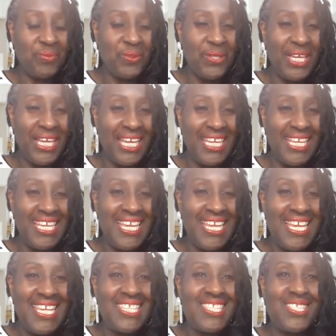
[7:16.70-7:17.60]
Okay,
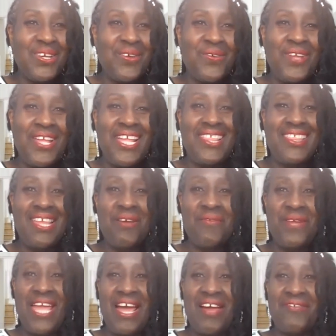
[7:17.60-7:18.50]
so there
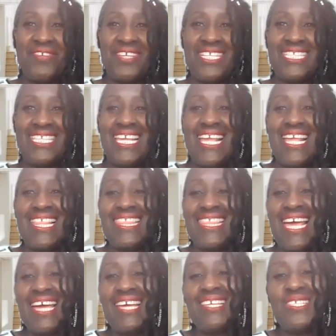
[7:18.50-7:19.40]
we have it.
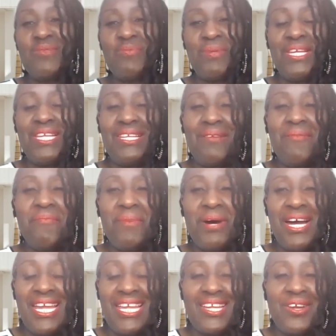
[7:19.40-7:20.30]
That has been
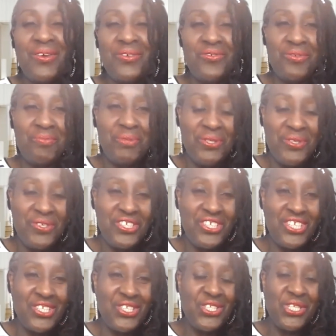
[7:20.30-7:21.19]
my
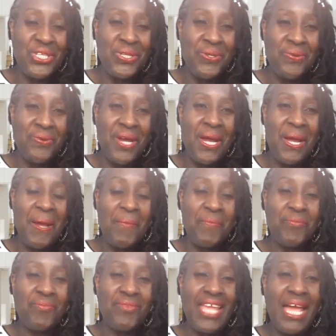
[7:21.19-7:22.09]
contribution to
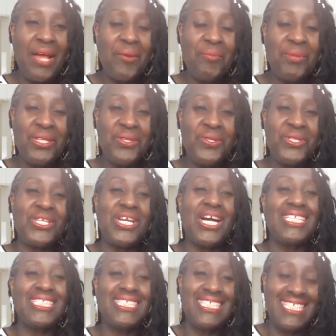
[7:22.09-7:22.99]
helping you to
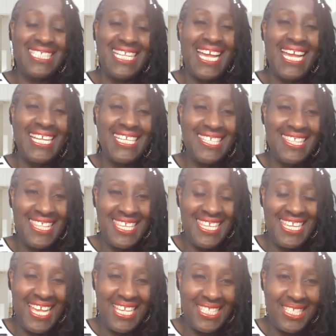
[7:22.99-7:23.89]
understand
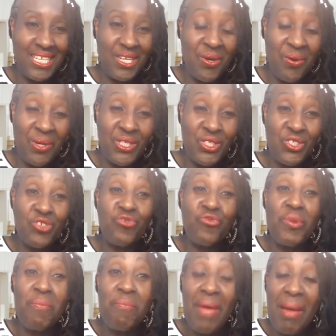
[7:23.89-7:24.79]
the essay question.
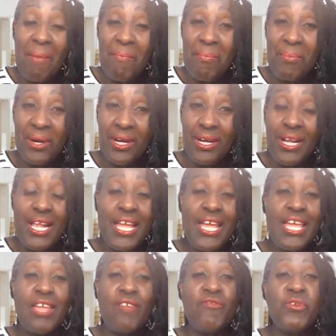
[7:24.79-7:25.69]
Remember,
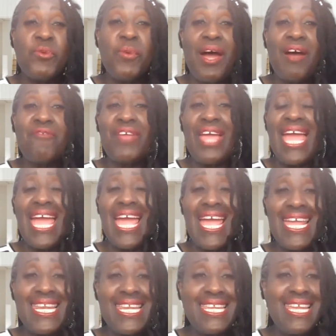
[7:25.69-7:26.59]
if you have
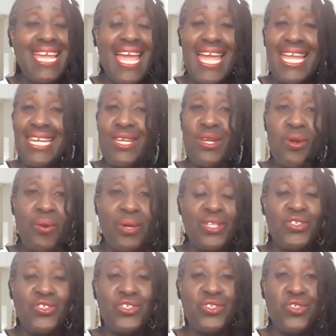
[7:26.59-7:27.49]
any
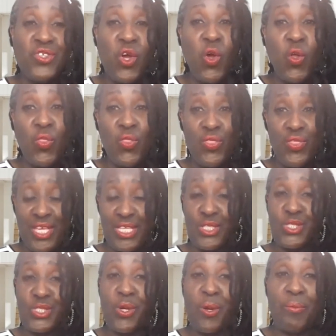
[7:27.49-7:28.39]
questions on
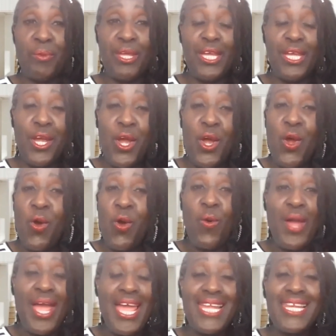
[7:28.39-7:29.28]
this topic
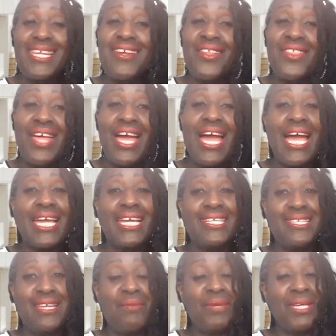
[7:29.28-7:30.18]
or any other
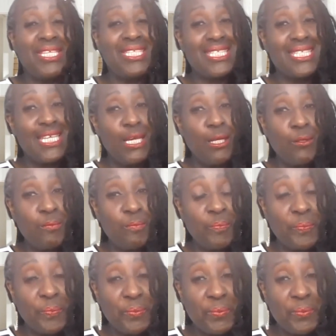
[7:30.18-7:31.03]
academic skill,